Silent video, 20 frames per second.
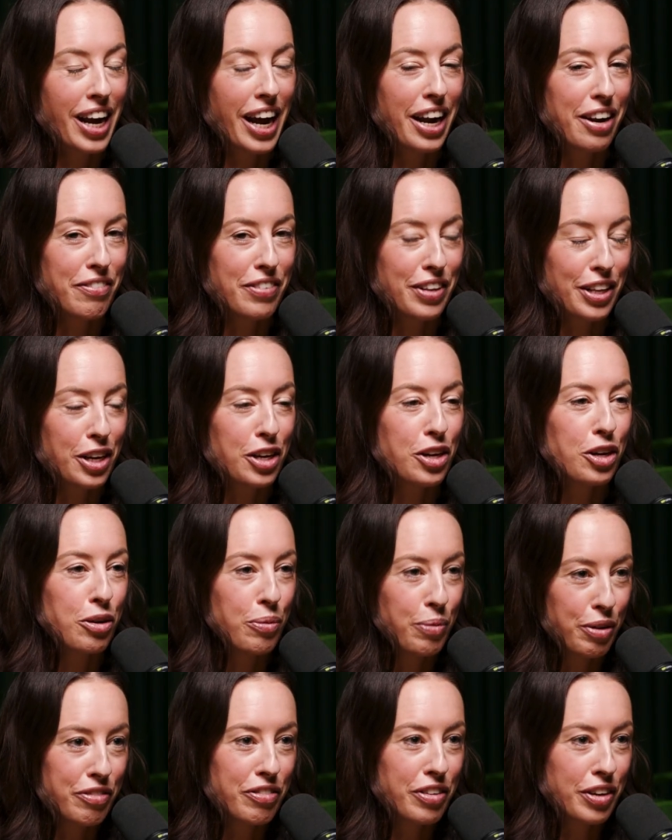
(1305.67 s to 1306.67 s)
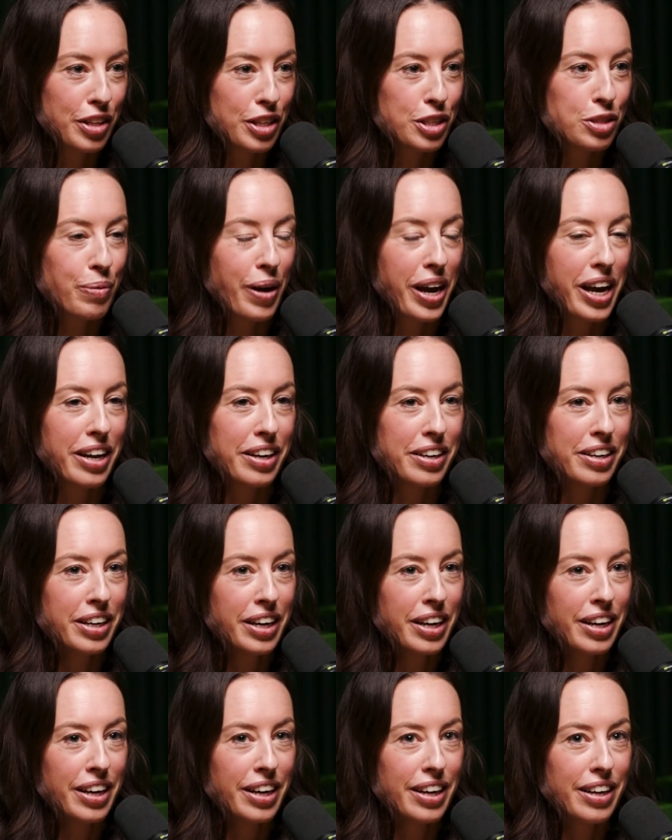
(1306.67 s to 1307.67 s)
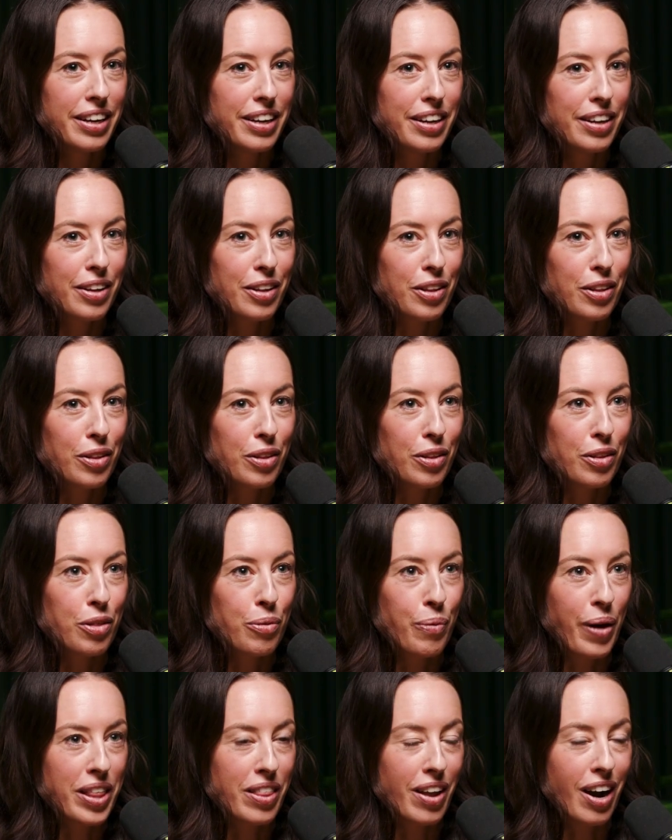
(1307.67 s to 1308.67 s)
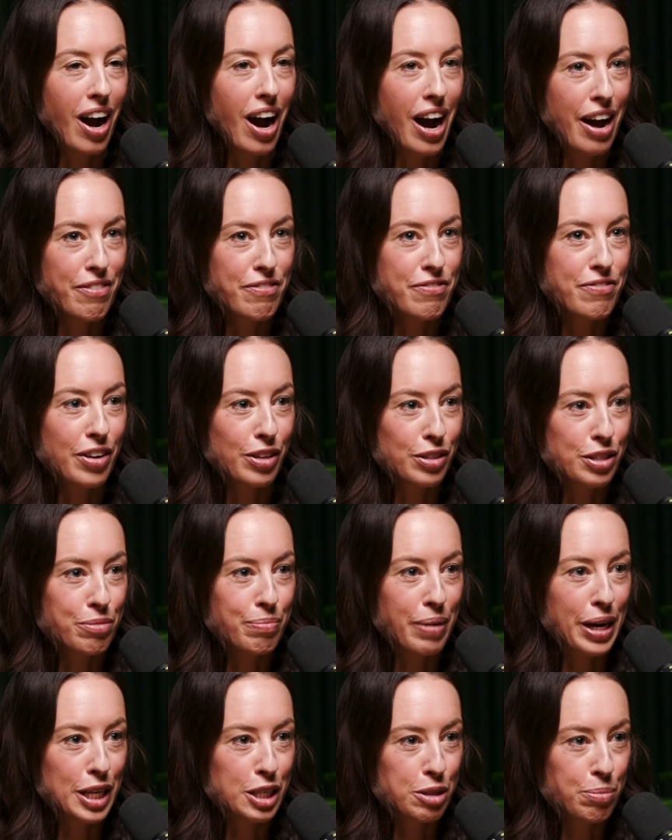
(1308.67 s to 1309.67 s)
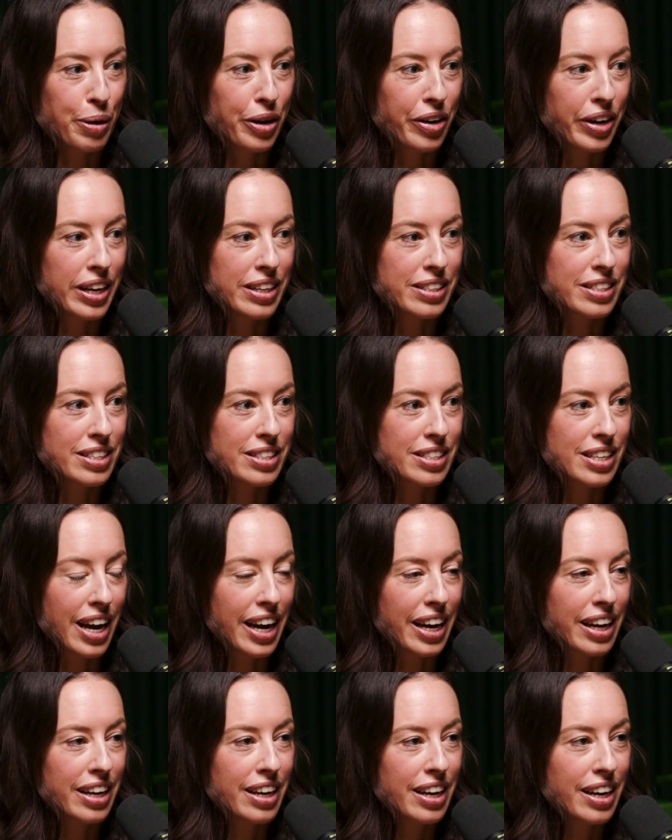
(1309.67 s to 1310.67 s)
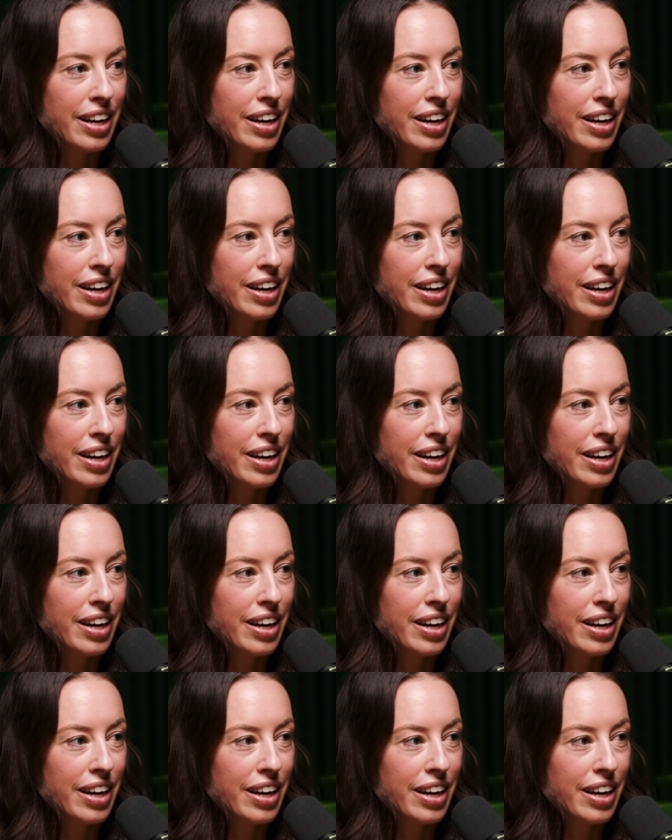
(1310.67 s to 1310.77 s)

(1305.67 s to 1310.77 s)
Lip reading: And I feel like you would feel this way. And the way that I've felt in my experience, it's like